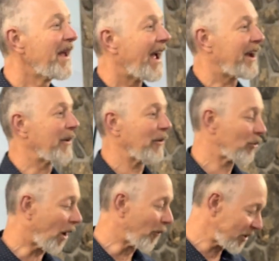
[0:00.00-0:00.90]
Anyway,
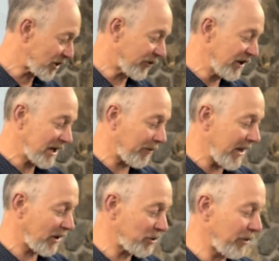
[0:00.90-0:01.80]
look, I might just finish up there
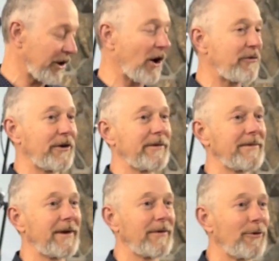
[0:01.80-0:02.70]
because we've been going for
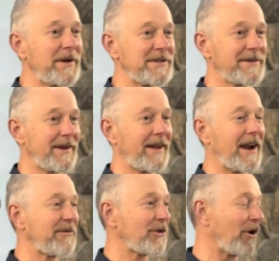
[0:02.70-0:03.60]
almost
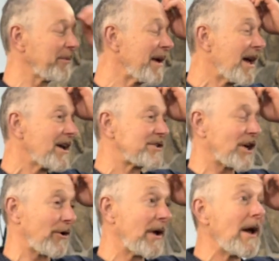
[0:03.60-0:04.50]
enough time.
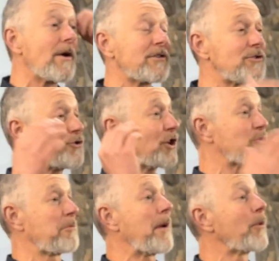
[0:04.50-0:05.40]
So just
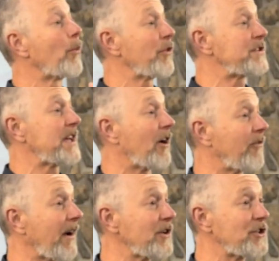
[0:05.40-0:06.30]
remember, with
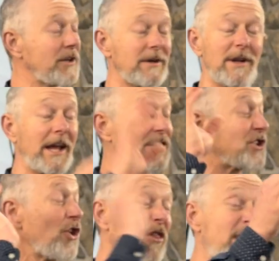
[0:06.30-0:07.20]
salvation, it's
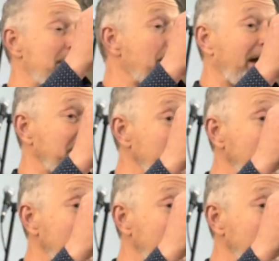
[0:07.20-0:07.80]
not their main